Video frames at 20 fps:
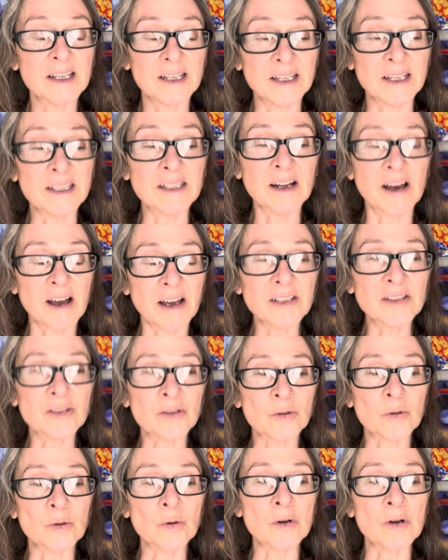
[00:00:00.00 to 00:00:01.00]
in high
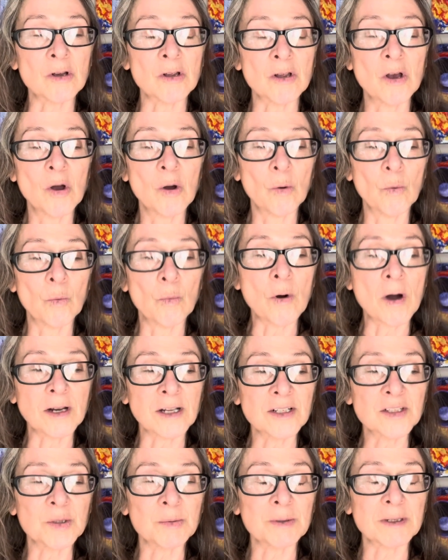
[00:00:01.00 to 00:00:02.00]
school
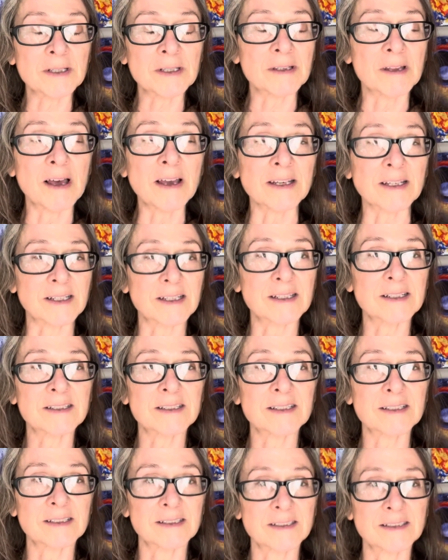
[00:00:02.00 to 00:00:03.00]
wanted to be
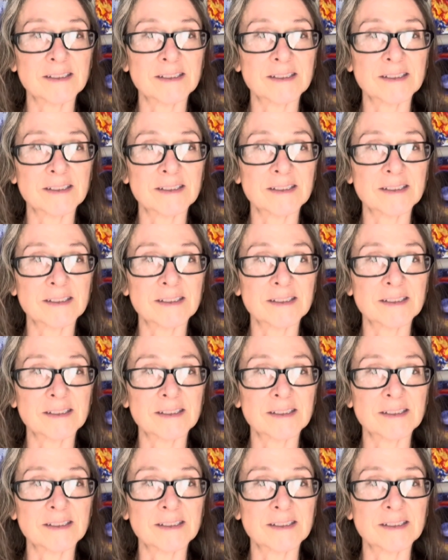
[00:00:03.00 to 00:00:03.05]
liked.